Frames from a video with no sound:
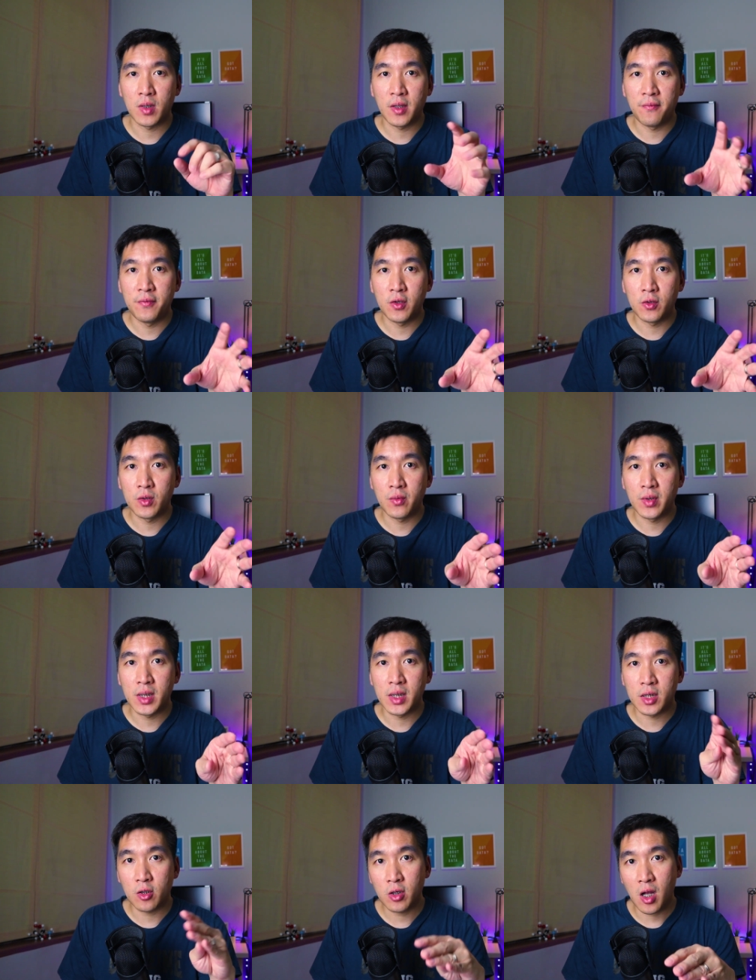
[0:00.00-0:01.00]
But if you're doing
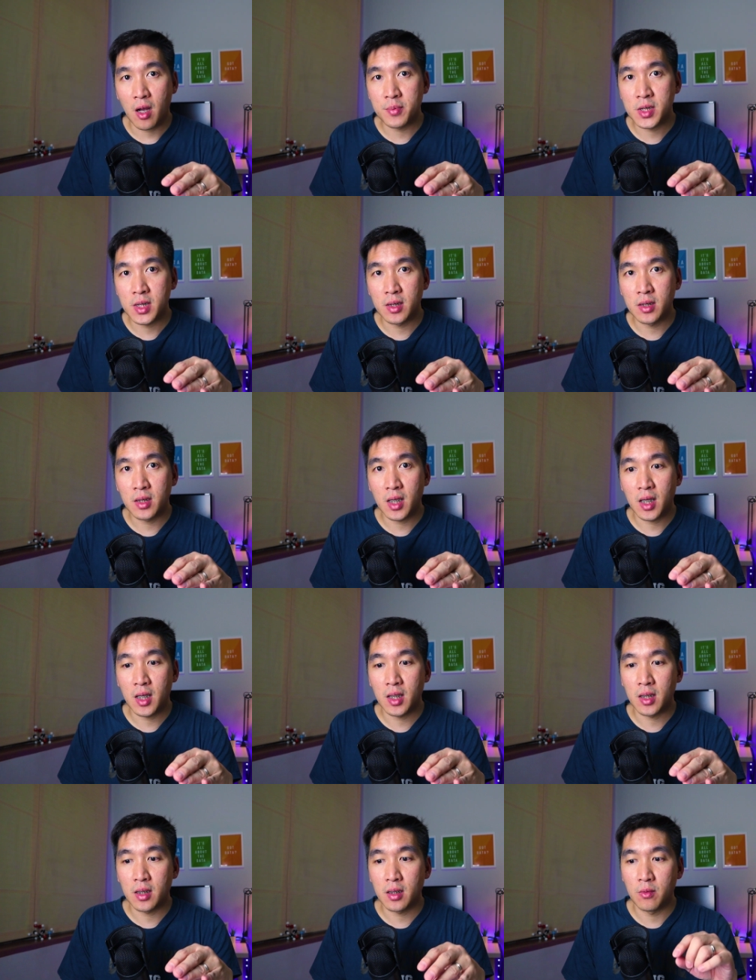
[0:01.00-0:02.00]
the third option,
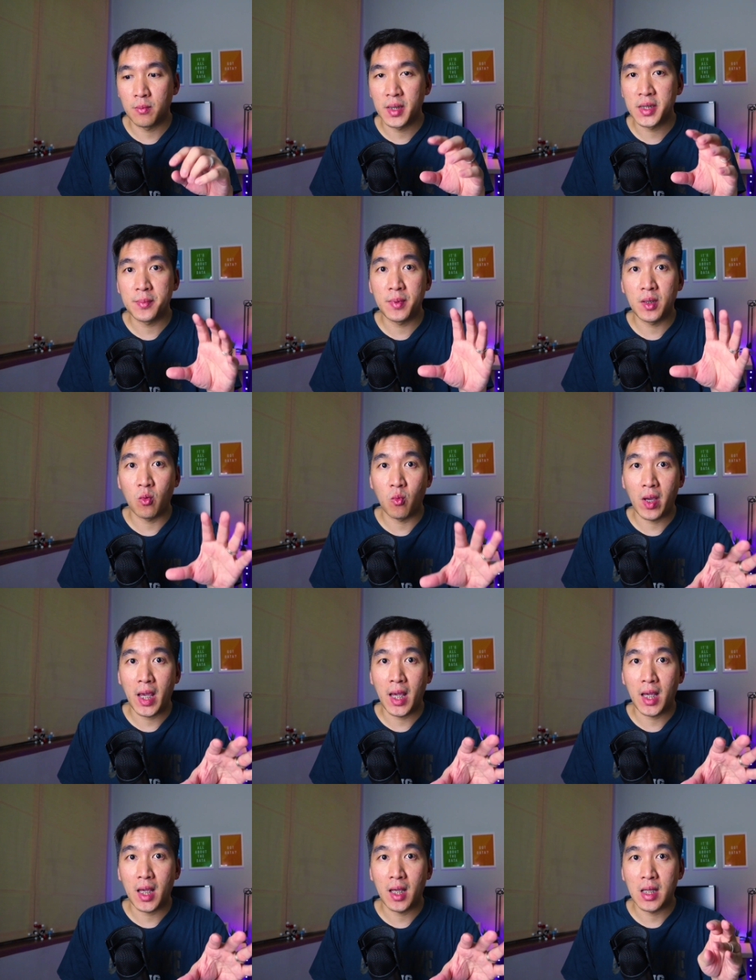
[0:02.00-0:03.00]
then there must be a
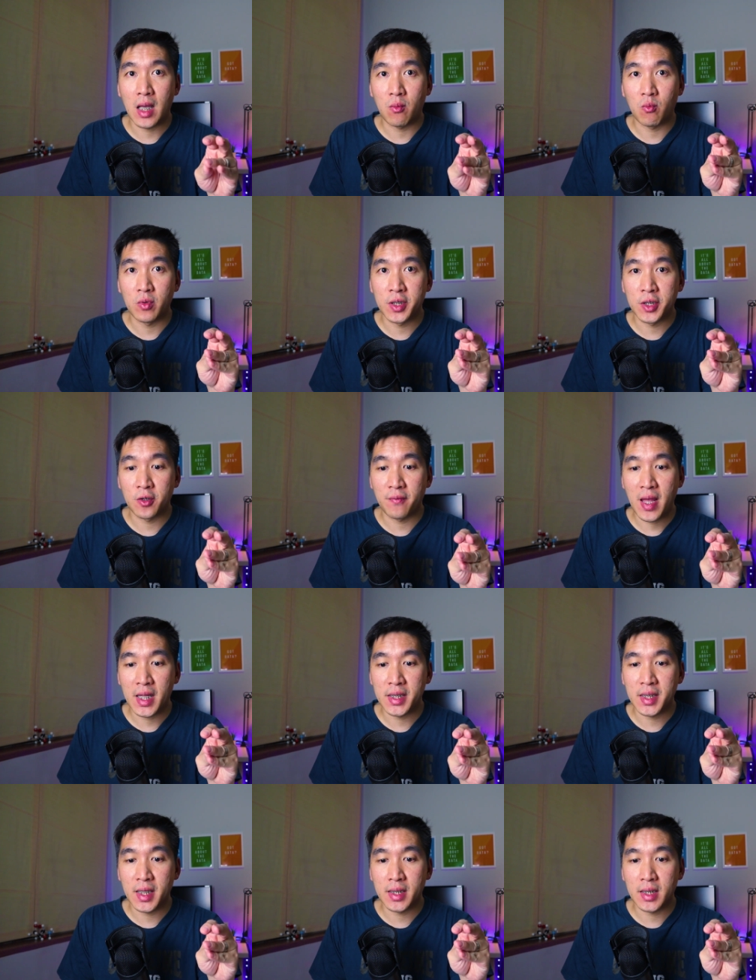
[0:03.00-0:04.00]
way that will serve
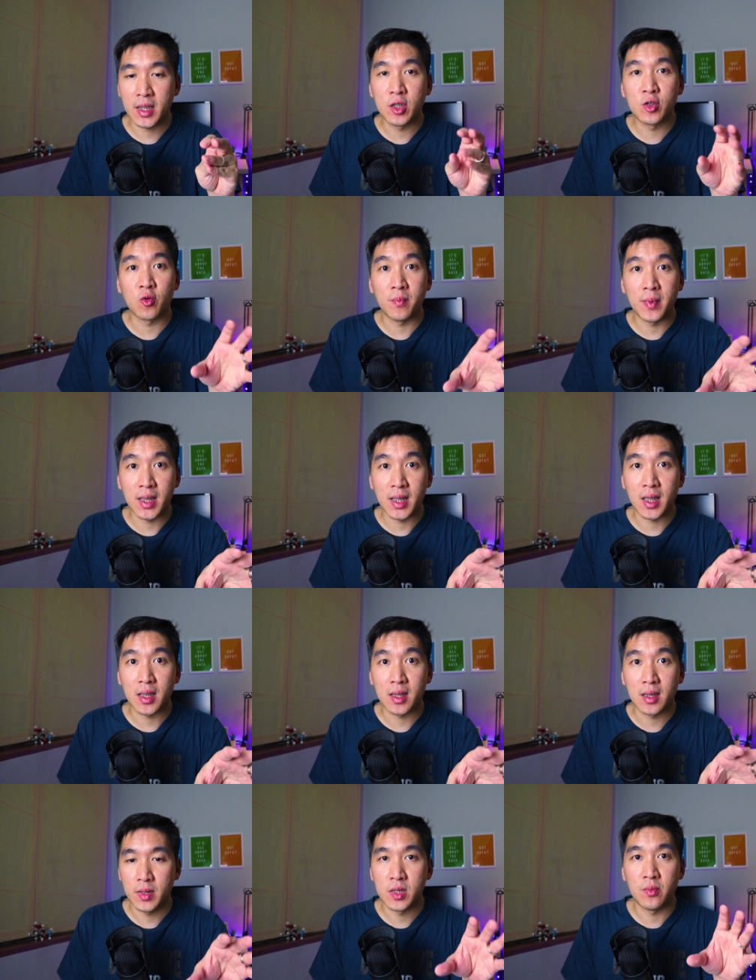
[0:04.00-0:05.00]
as an
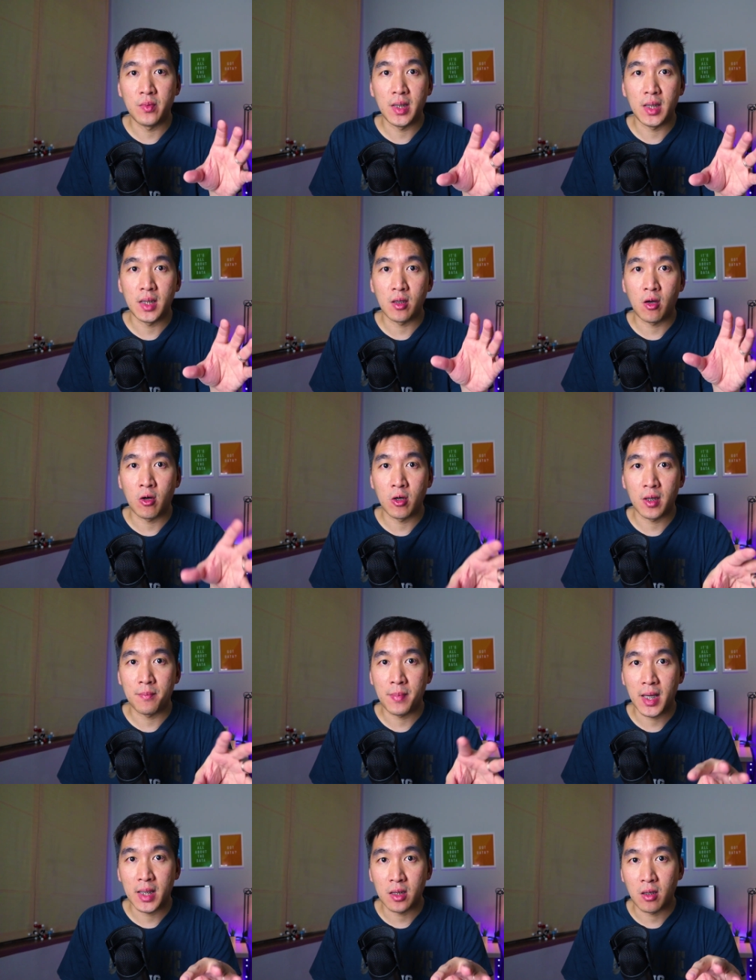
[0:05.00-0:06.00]
intermediate between R
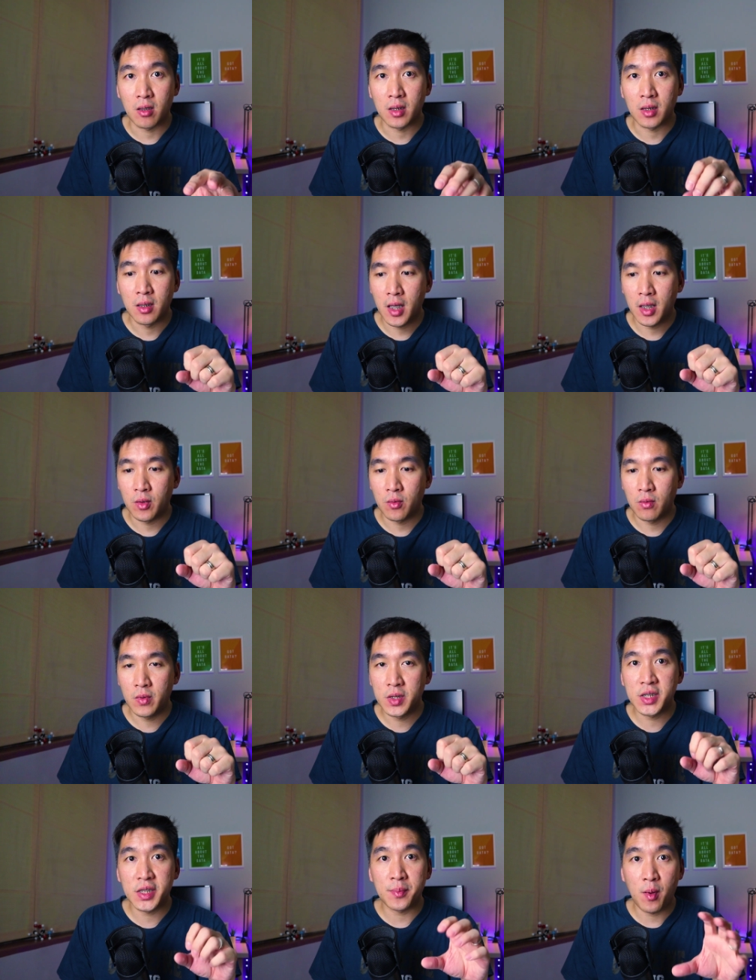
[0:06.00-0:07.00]
and Python, and
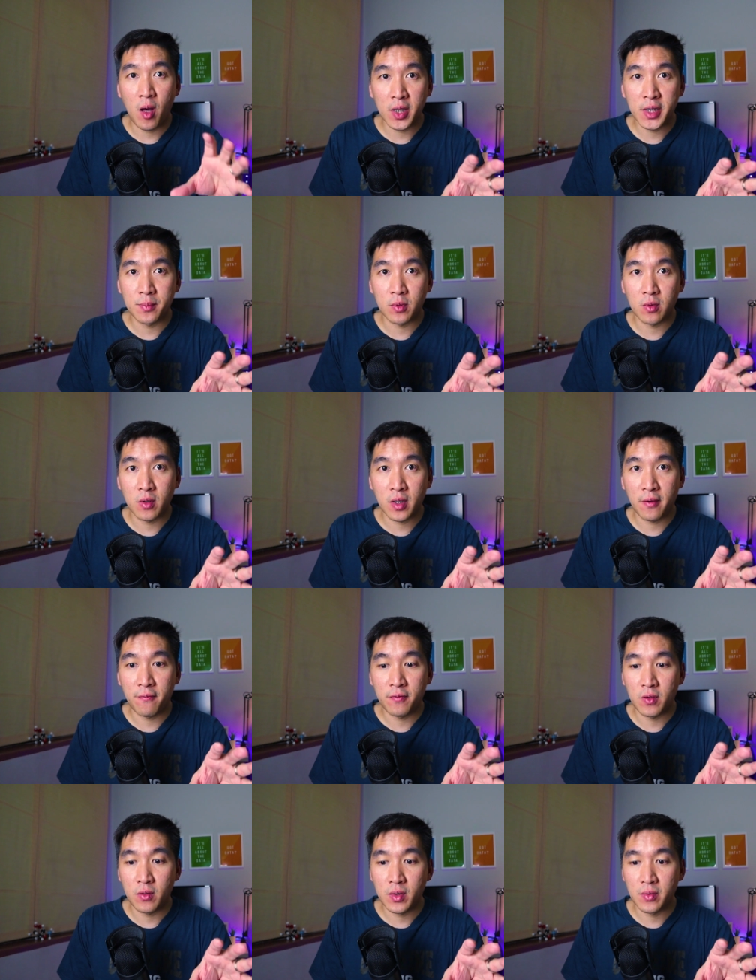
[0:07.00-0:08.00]
which is possible
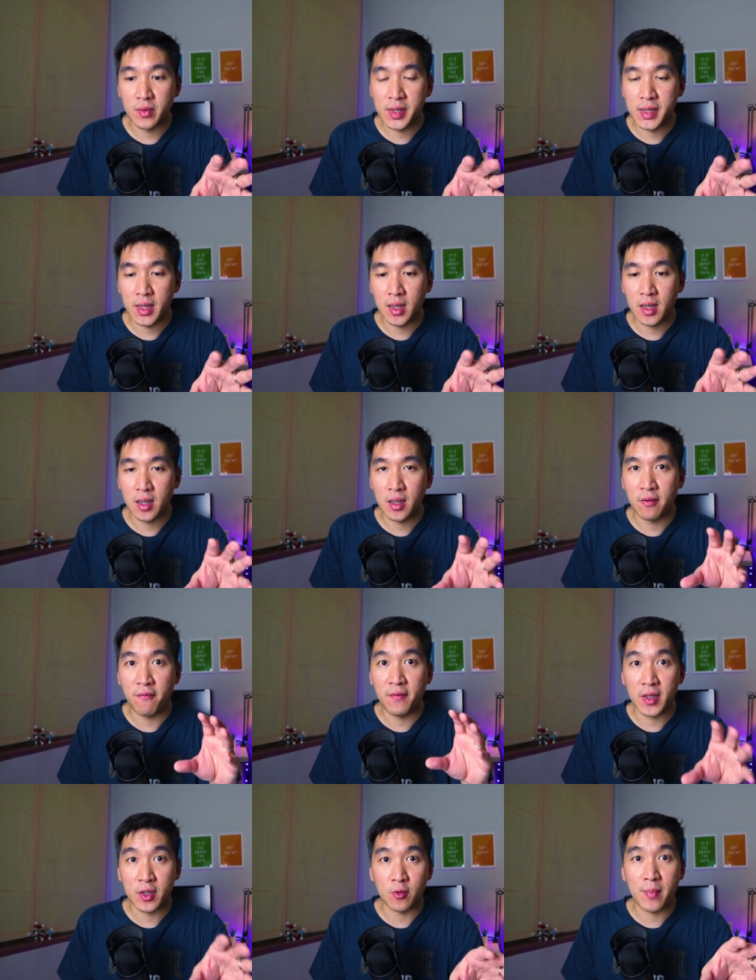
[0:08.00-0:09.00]
if you use the
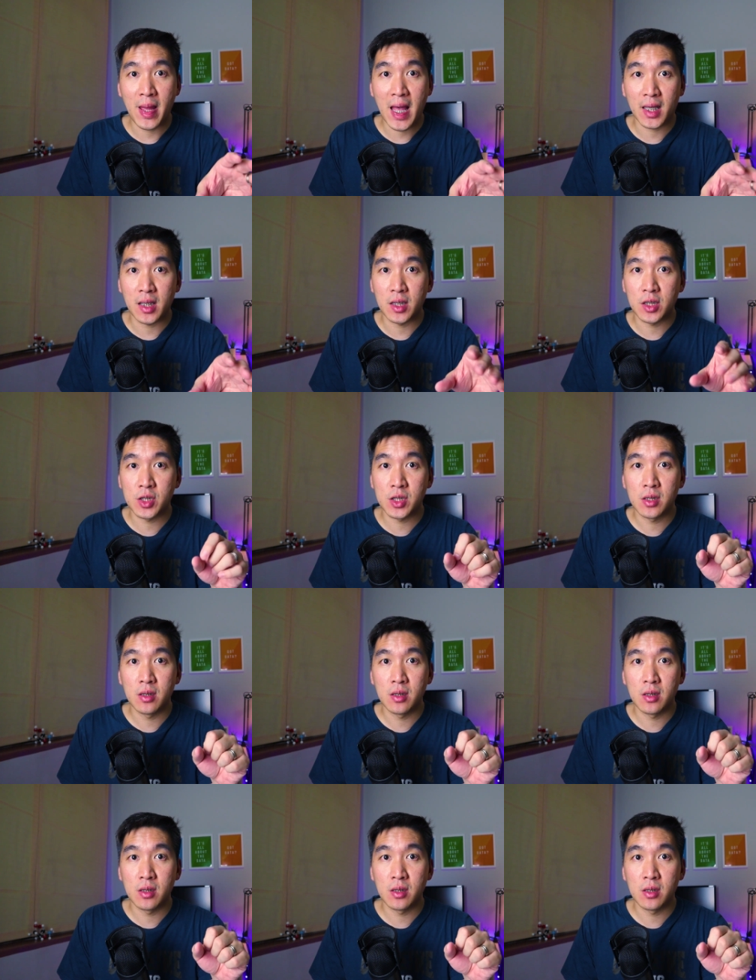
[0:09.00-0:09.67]
feather package.